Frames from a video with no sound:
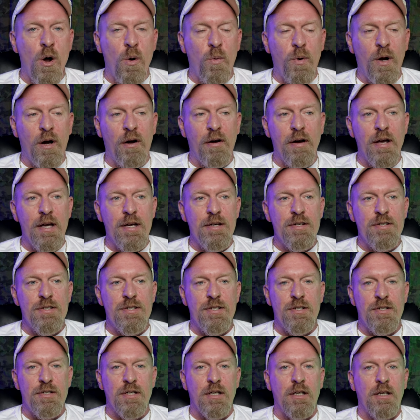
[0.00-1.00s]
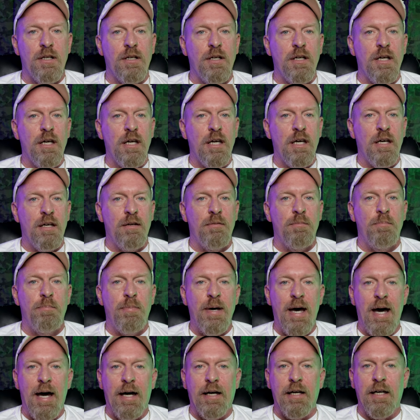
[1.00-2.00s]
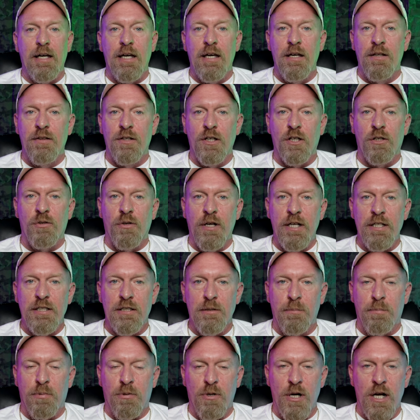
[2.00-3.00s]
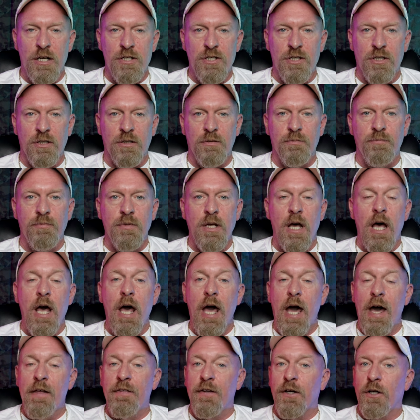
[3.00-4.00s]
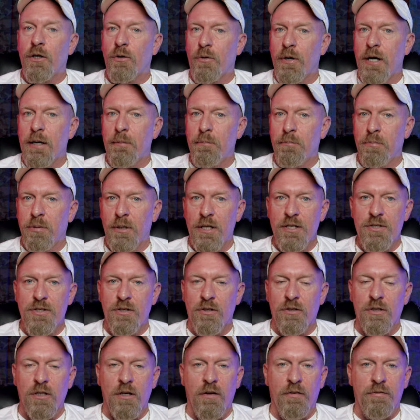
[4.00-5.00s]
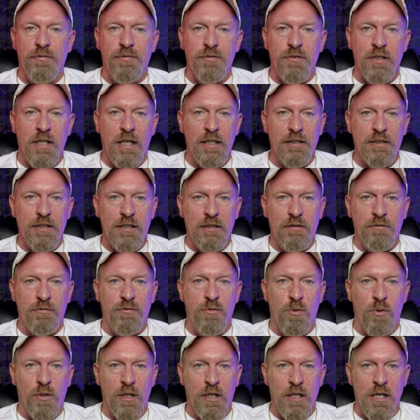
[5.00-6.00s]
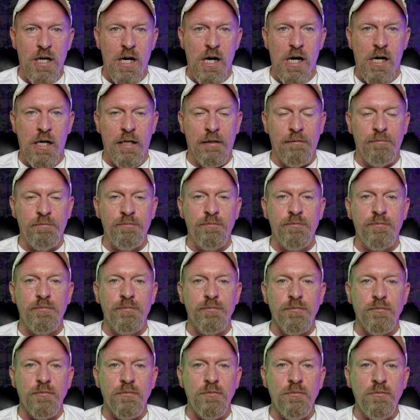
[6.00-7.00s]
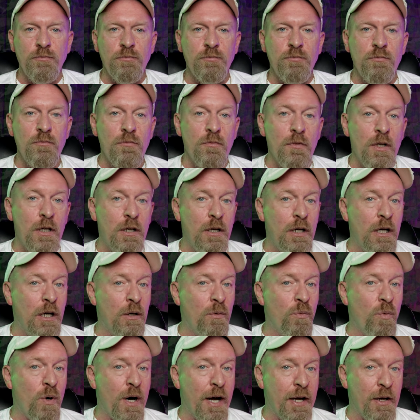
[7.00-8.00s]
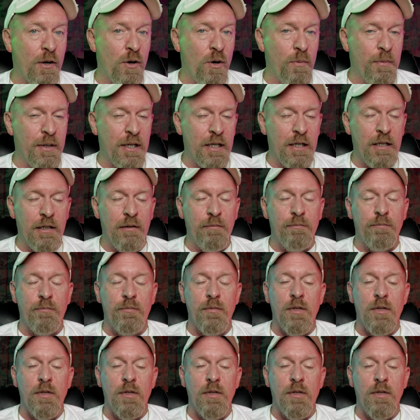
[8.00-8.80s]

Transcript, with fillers: Whereas in back in the Great Depression and the Great Blizzard of nineteen forty-nine in Wyoming,